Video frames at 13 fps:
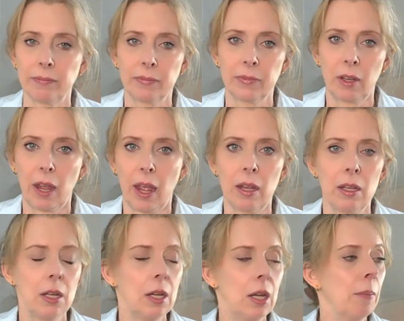okay?
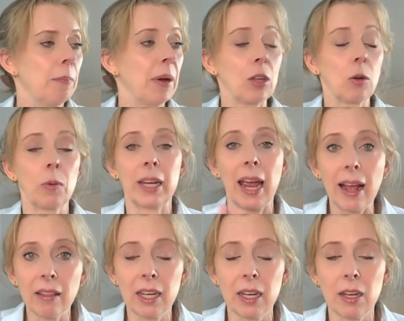But the
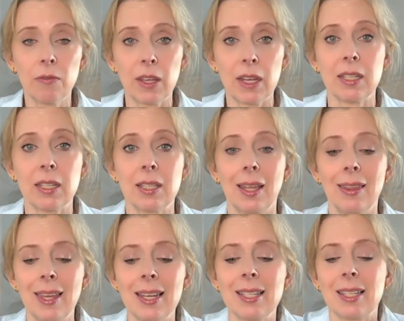reality of this is
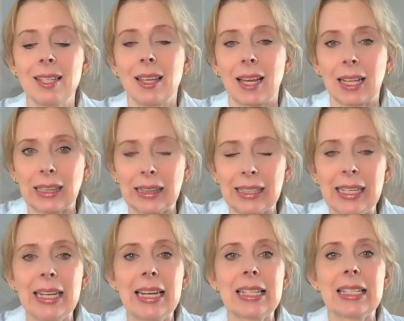that this is the
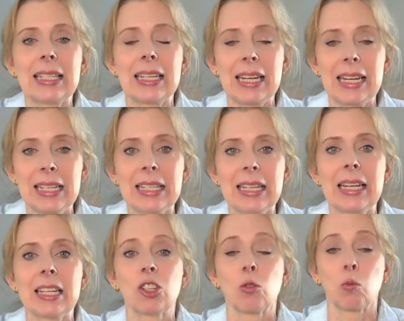cleanest,
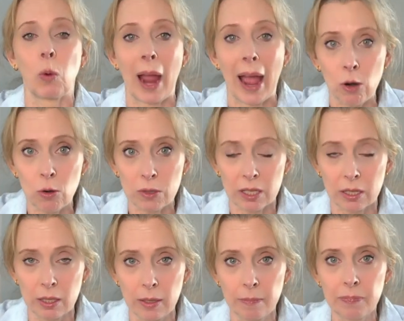easiest route
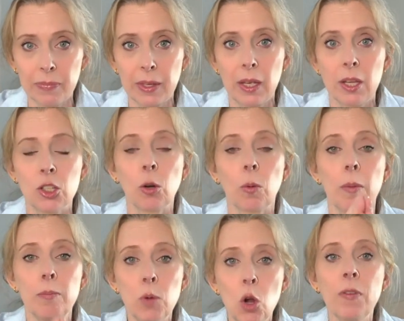to
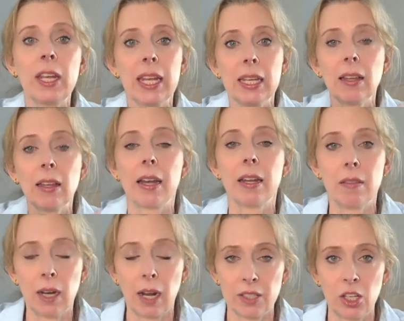removing Elon and
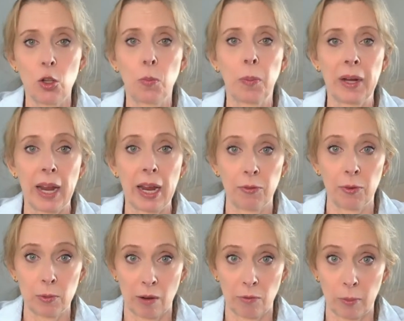the Nazi Youth Brigade
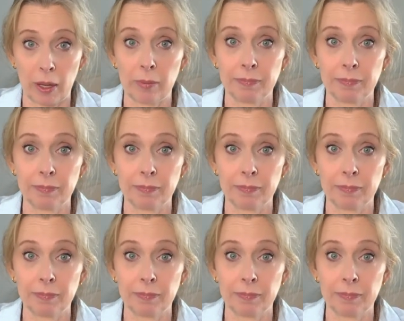from government.